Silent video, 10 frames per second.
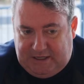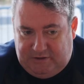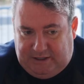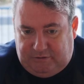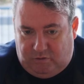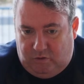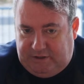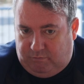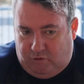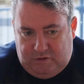menu down the road
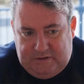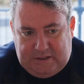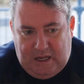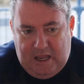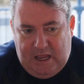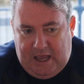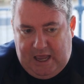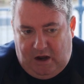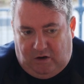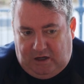that runs
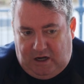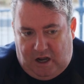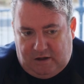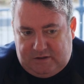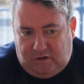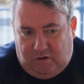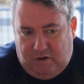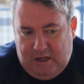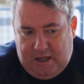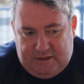all along.
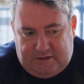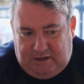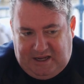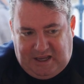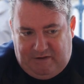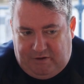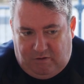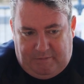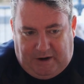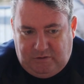So like if
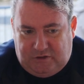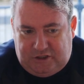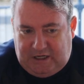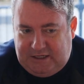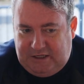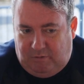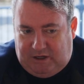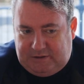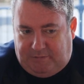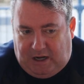you're about and you
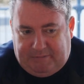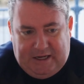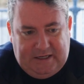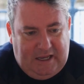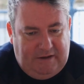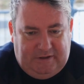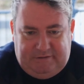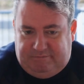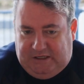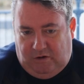want to pop in,
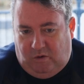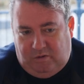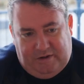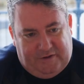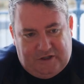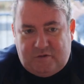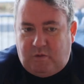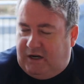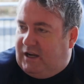even if you just want a